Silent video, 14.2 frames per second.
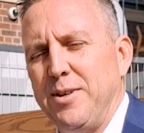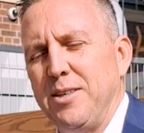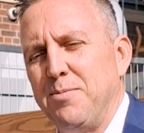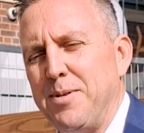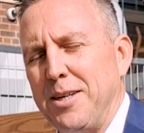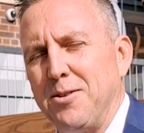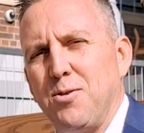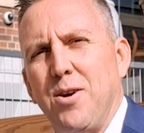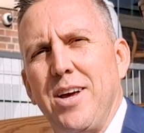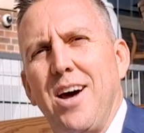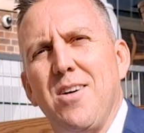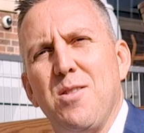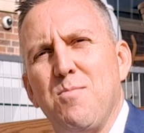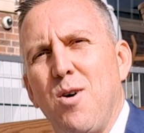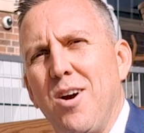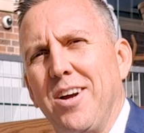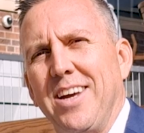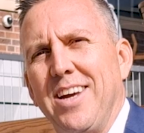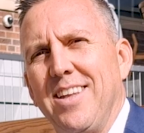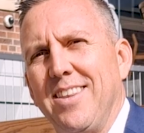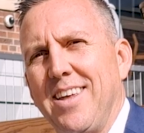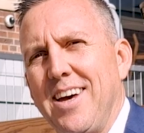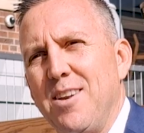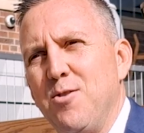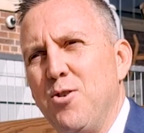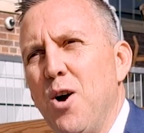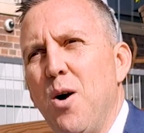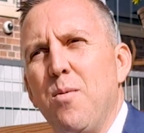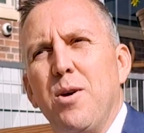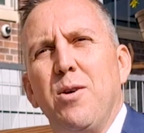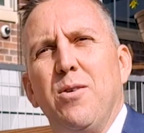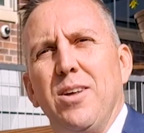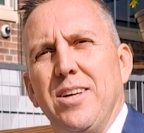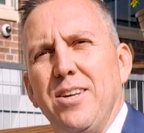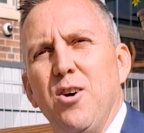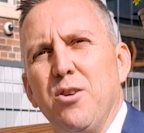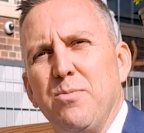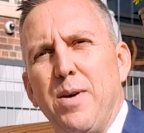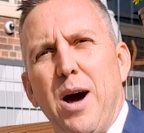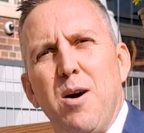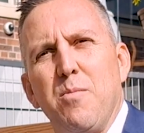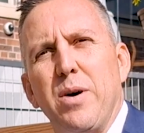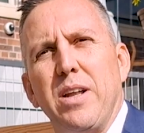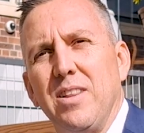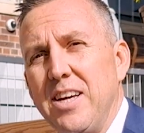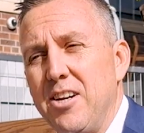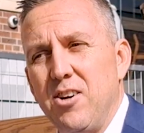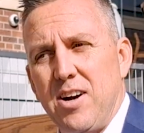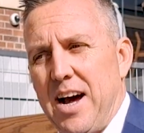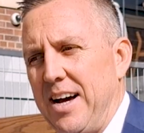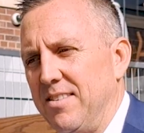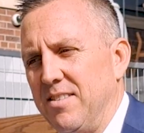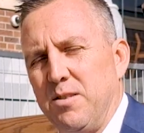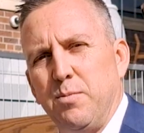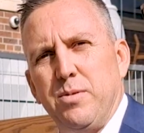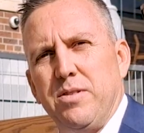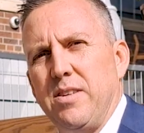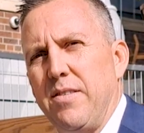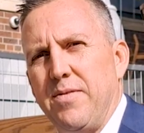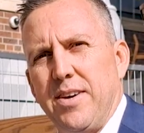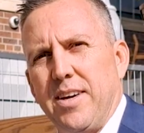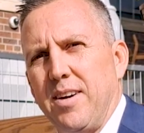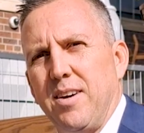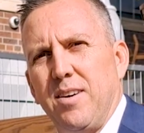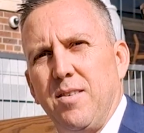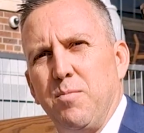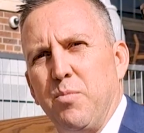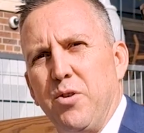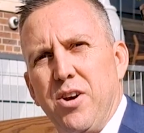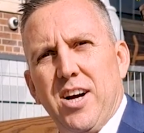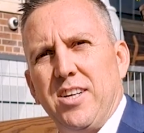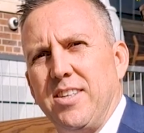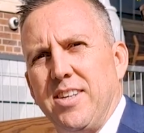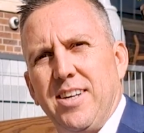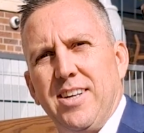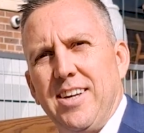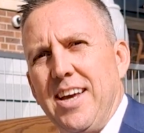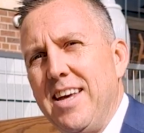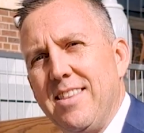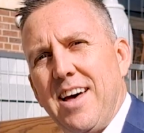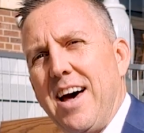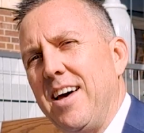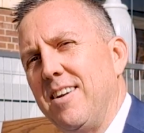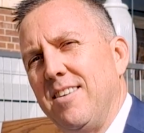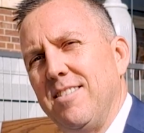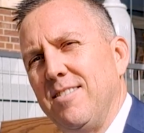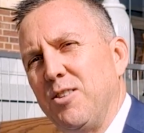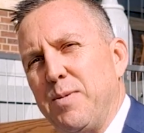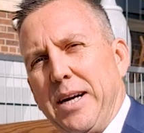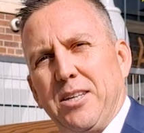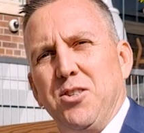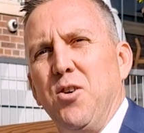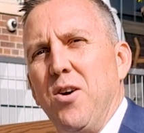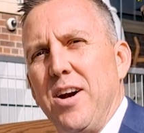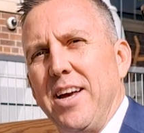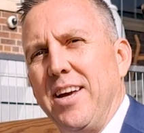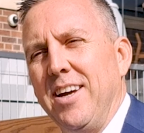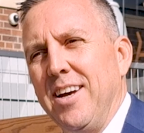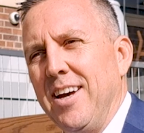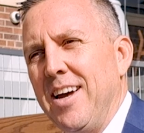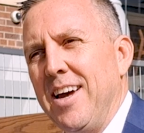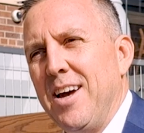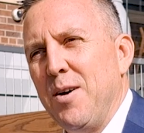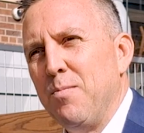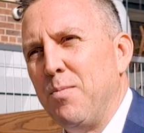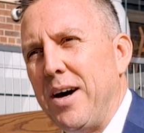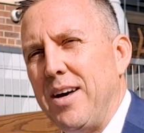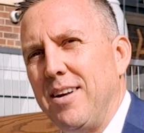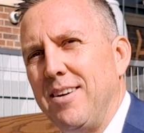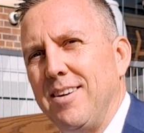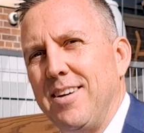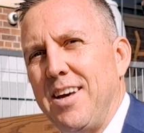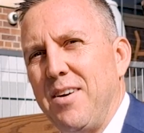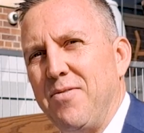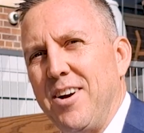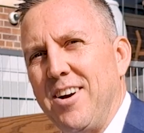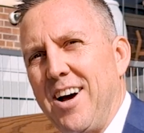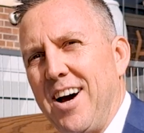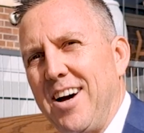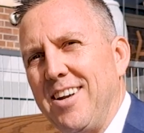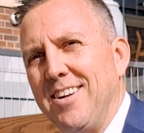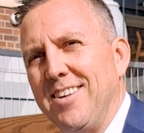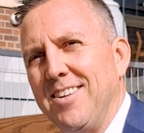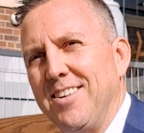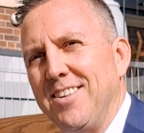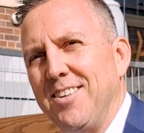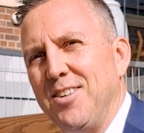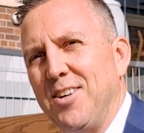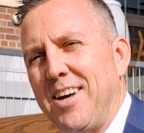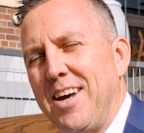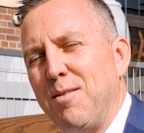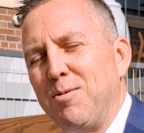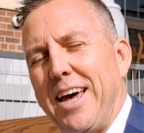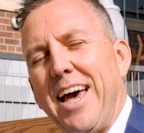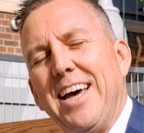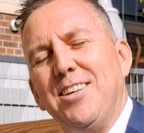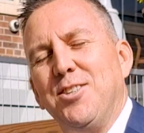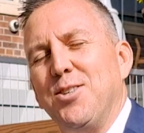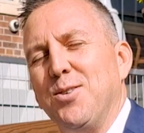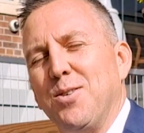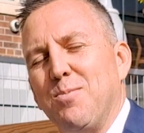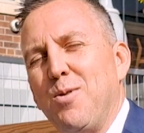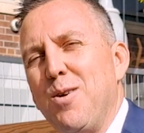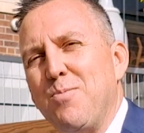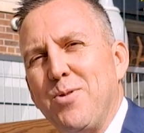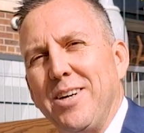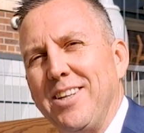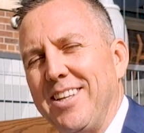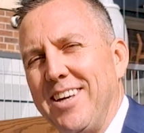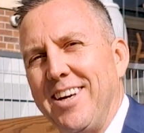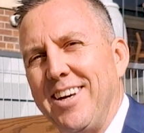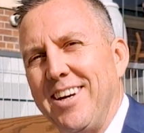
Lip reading: be a spec story out in the market that nobody really knows about, but a lender has a specific production in that spec story. But if they're not able to hedge to it appropriately,